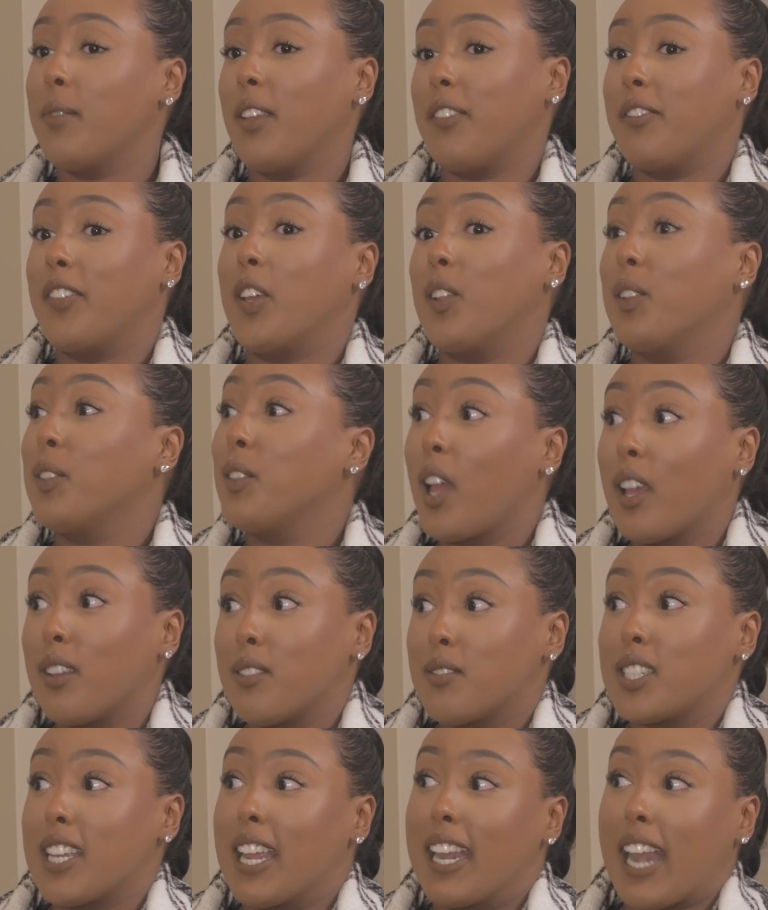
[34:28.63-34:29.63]
feel
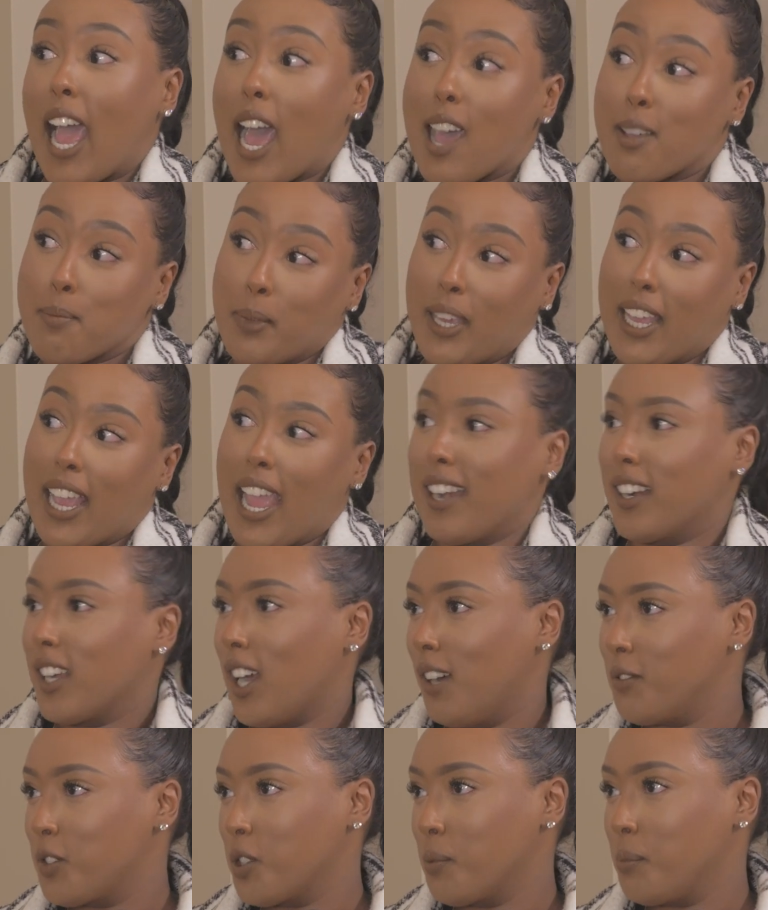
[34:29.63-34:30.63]
loved and happy and
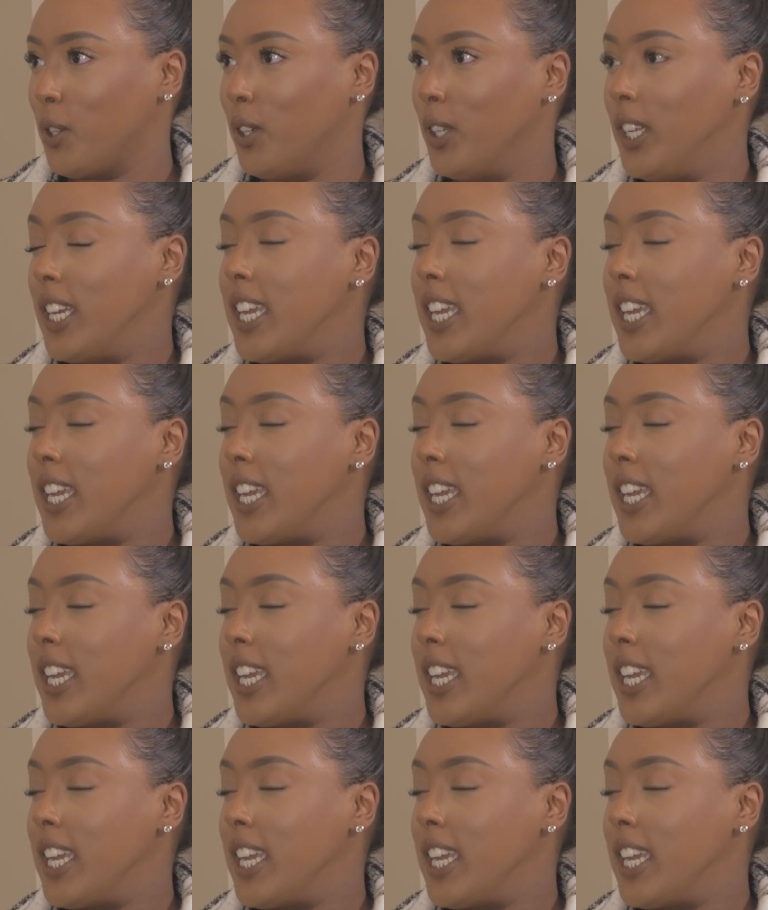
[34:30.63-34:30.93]
comfortable.